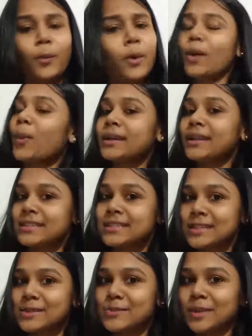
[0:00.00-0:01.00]
Now what does
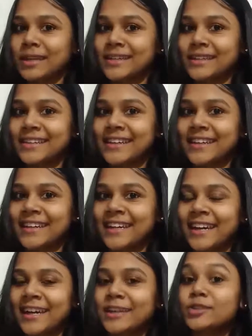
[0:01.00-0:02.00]
this mean?
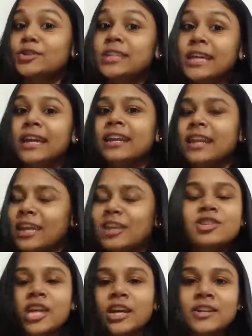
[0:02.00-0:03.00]
To take a rain
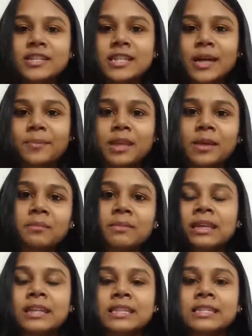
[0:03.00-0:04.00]
check on something
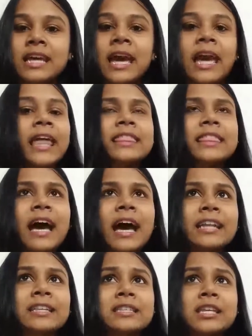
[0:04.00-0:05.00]
means
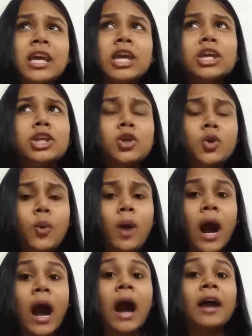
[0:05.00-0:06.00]
that you
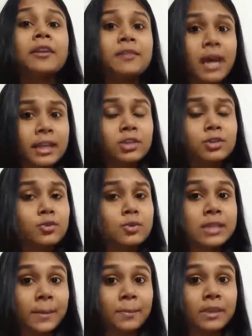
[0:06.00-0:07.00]
are ready to do
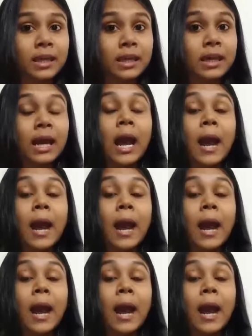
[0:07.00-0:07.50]
something,